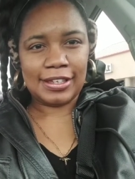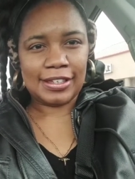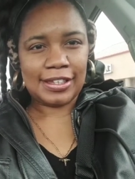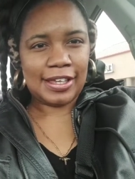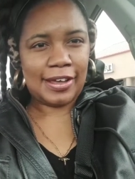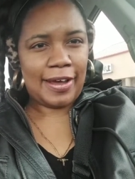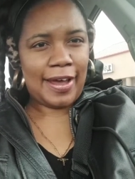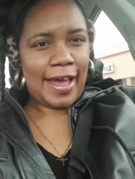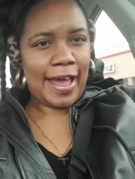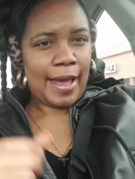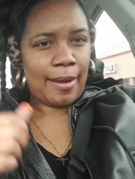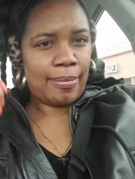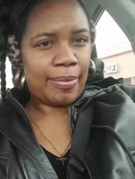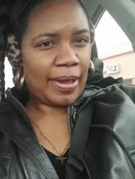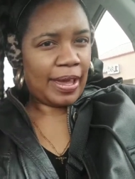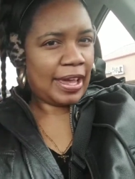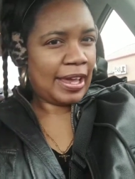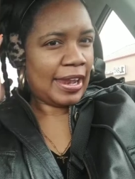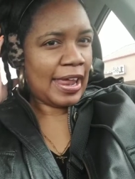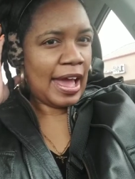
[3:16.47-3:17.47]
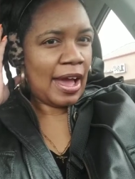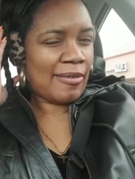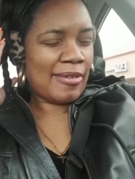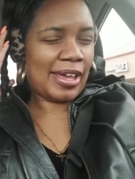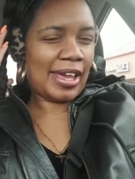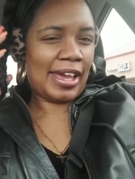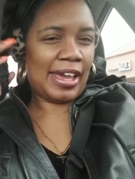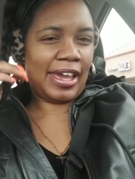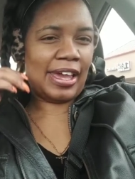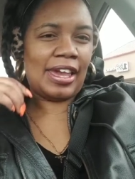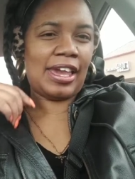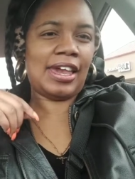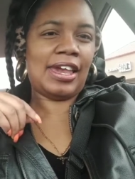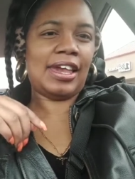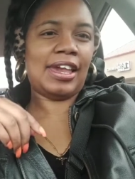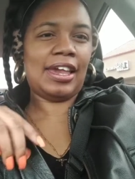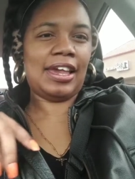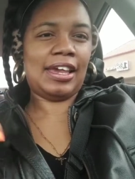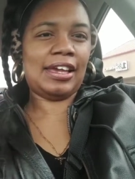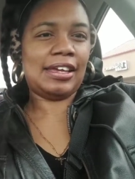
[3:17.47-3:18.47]
So happy, now we can
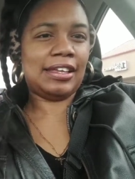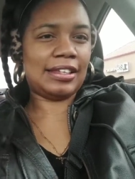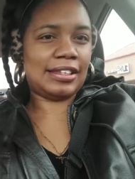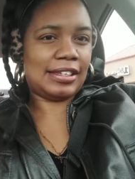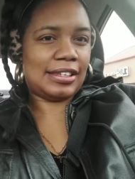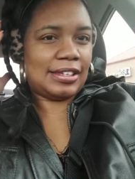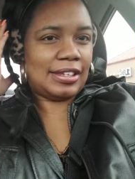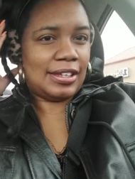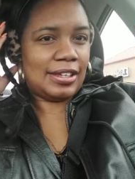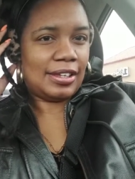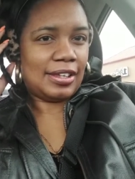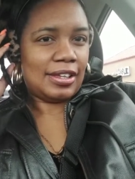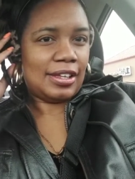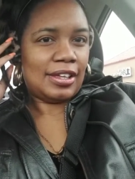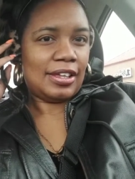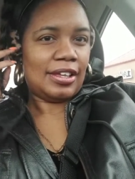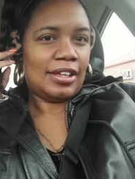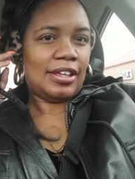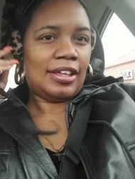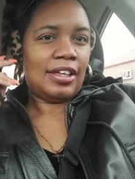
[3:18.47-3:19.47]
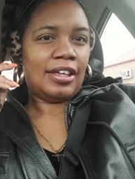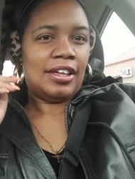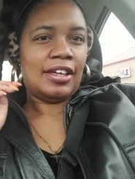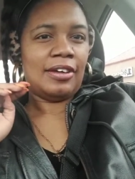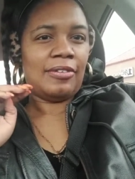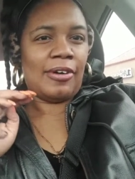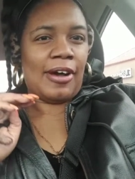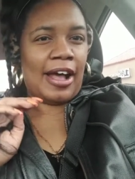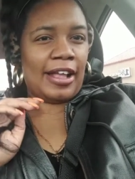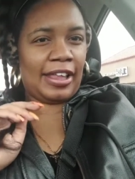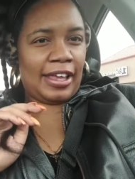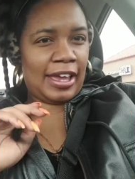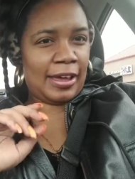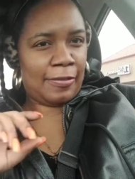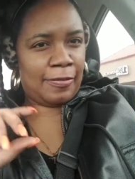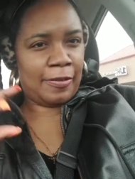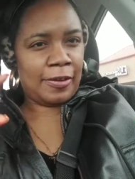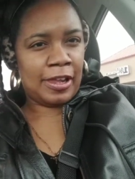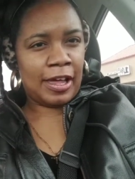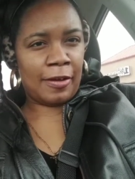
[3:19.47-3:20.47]
eat. don't have to
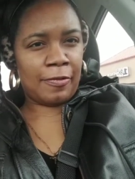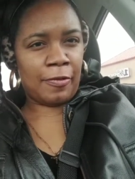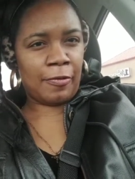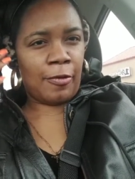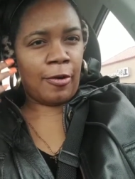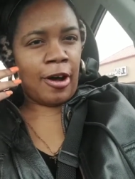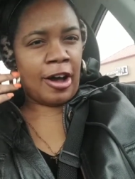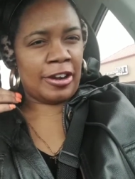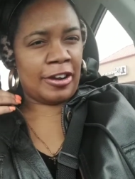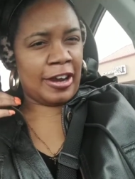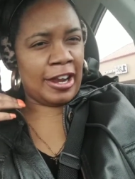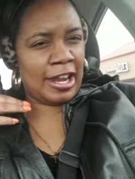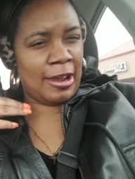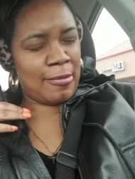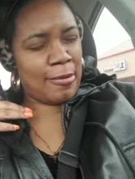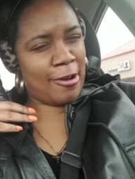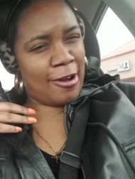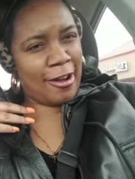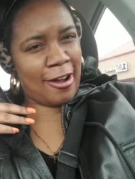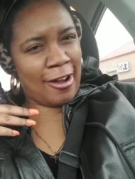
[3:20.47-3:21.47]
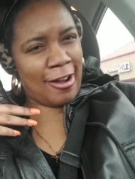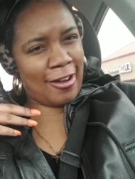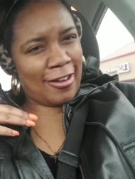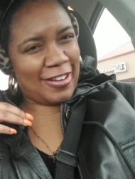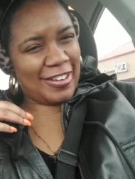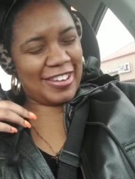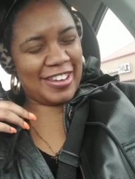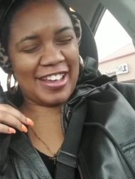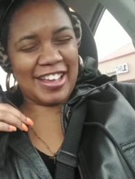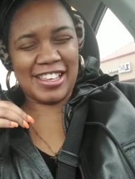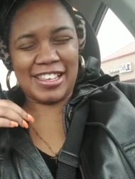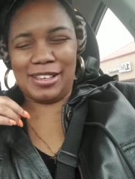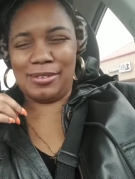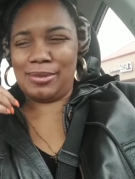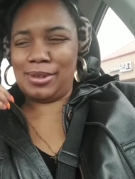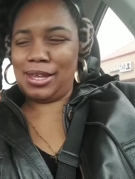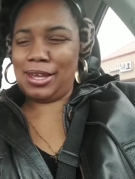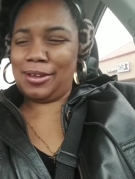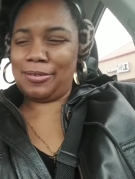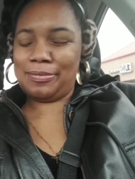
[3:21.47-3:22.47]
get full off of water anymore. No,
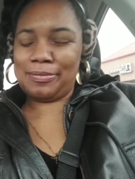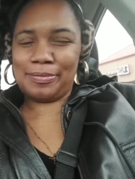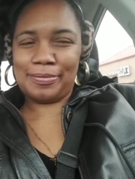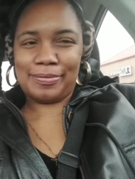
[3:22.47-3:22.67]
just man.